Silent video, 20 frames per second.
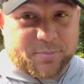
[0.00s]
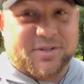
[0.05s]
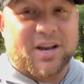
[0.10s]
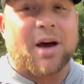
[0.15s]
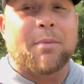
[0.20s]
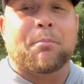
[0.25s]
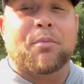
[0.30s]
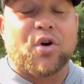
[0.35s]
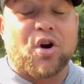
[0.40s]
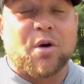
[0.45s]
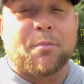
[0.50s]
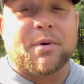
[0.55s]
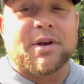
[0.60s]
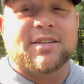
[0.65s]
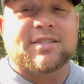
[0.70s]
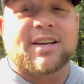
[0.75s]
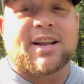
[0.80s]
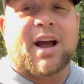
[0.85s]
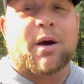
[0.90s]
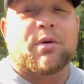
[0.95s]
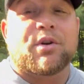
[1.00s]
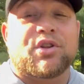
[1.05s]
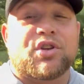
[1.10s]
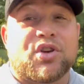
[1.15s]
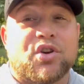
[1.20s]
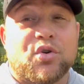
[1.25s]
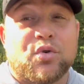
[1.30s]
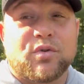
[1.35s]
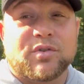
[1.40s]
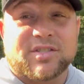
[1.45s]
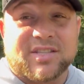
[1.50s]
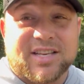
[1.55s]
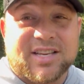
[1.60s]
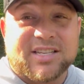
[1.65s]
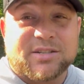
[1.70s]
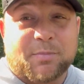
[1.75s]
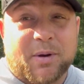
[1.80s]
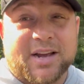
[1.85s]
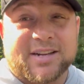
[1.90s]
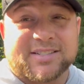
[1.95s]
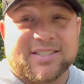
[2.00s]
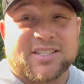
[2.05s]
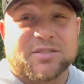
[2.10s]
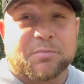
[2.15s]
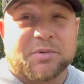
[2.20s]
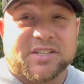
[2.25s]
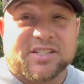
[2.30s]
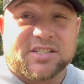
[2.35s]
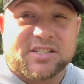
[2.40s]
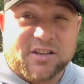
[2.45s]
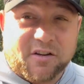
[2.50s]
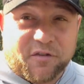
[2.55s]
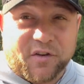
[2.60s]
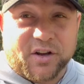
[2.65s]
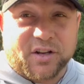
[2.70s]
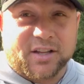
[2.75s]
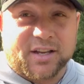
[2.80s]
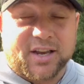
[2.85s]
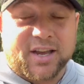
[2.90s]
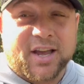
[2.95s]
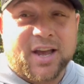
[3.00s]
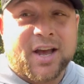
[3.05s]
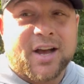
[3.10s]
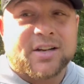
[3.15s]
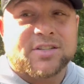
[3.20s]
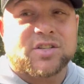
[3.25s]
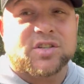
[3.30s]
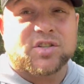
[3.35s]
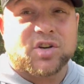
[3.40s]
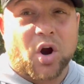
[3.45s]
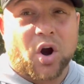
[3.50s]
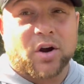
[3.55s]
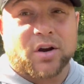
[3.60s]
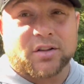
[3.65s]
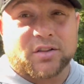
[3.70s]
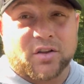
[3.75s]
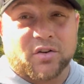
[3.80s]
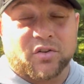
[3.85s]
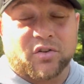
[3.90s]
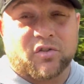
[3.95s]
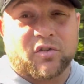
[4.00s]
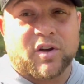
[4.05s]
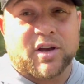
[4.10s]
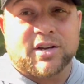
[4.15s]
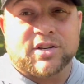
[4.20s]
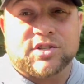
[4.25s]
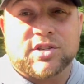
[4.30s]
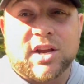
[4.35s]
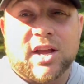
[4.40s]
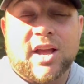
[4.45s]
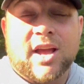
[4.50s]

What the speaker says: on purpose and I would use these baits specifically to target those fish.